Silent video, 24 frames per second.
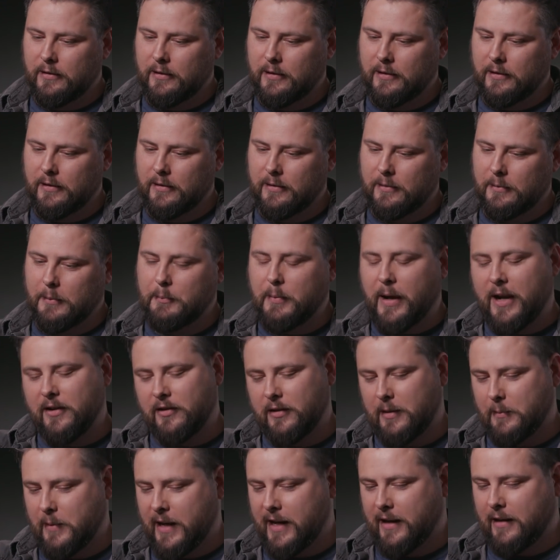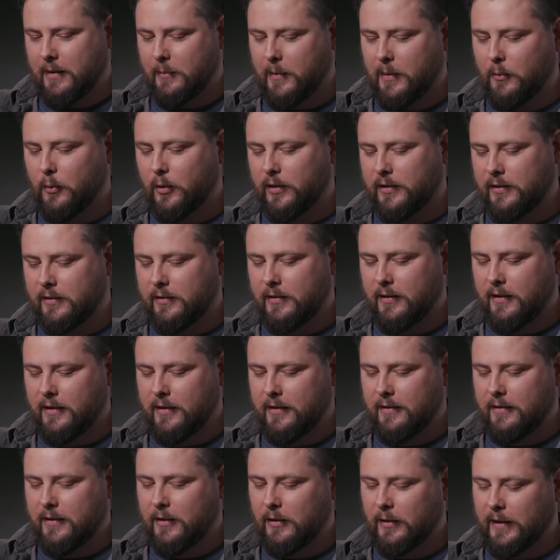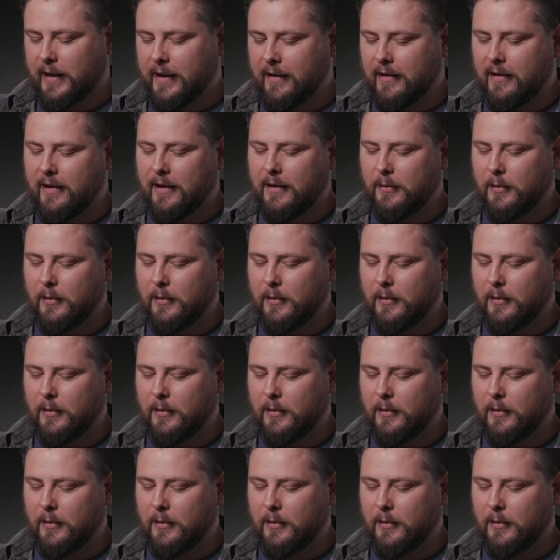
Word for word: Uh, actually, I back up. I worked there later.